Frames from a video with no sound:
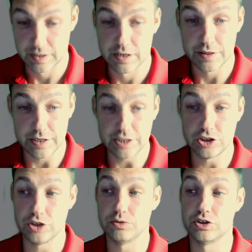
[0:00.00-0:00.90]
These
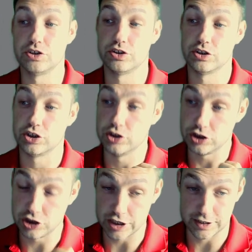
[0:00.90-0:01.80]
users can
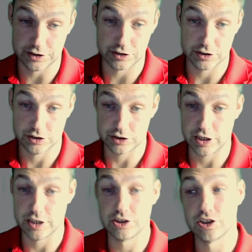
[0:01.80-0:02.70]
just
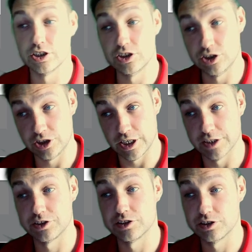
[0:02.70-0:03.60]
search and
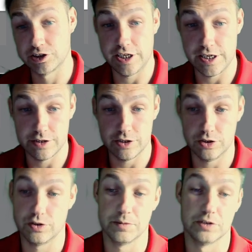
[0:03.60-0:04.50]
just see the
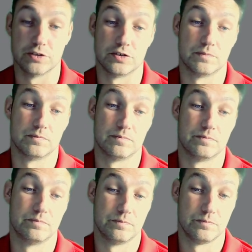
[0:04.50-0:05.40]
documents.
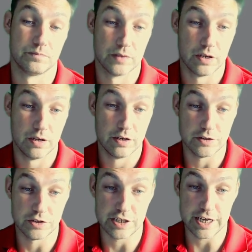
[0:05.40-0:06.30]
Go
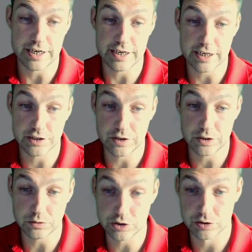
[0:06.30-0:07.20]
to the index
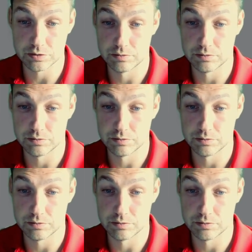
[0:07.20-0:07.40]
fields.